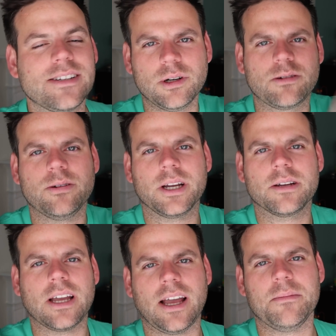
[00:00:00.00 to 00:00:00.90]
Real
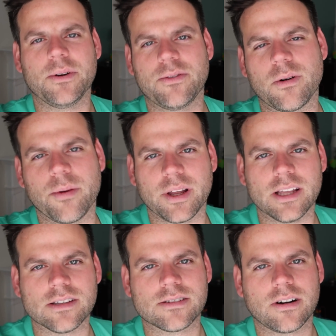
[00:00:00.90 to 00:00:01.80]
quick, before we
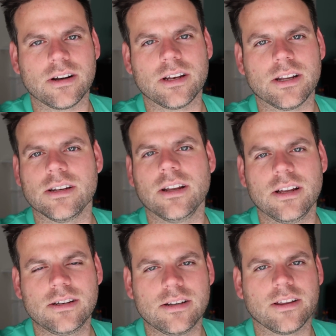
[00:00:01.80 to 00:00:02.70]
get started
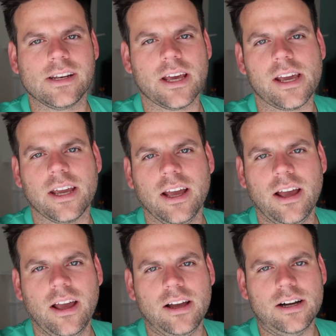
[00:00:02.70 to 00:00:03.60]
into the day
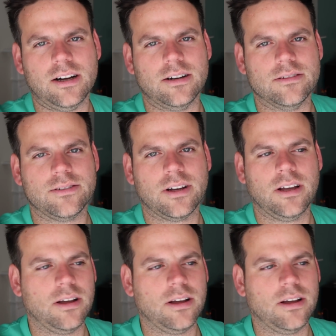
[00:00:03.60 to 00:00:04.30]
of